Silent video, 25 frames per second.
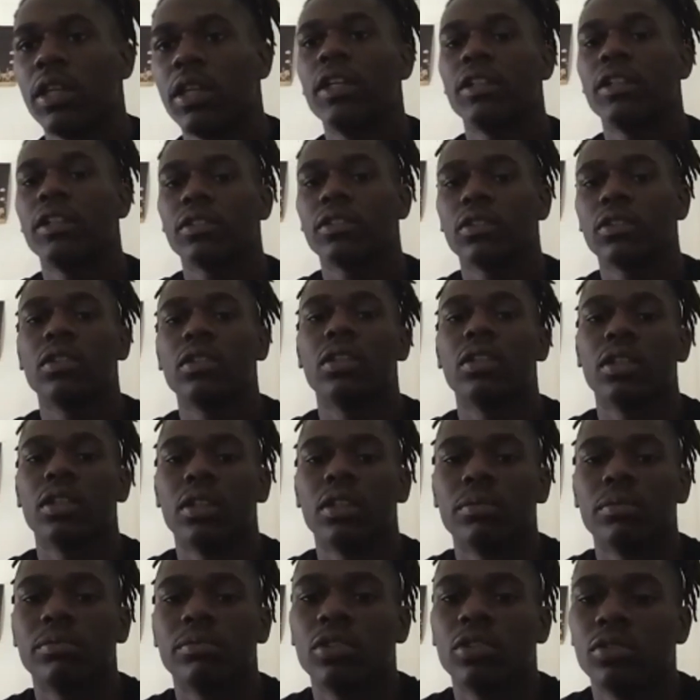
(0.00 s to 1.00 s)
So yeah,
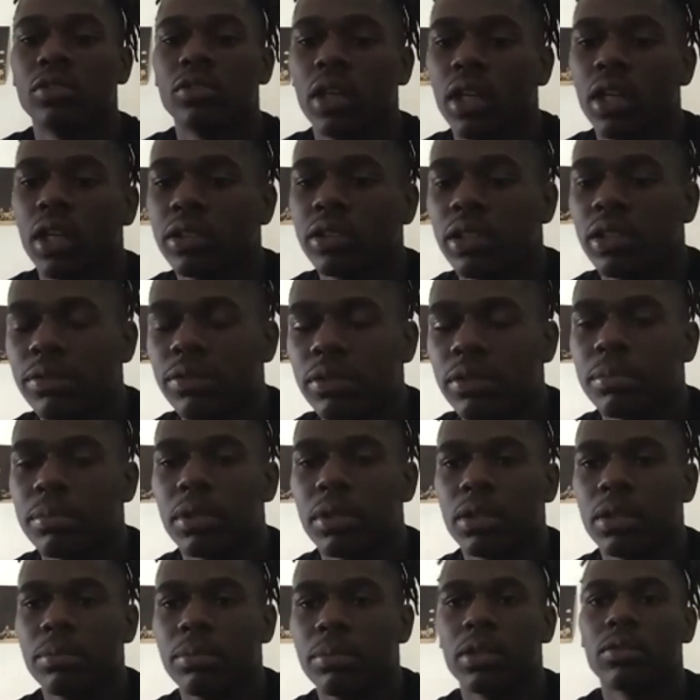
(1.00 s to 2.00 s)
them two guys definitely
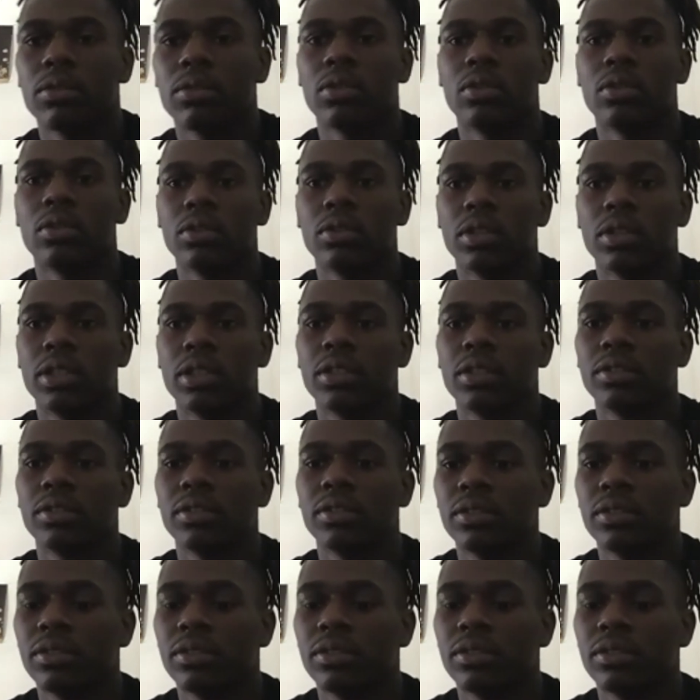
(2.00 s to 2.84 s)
played a big role in it.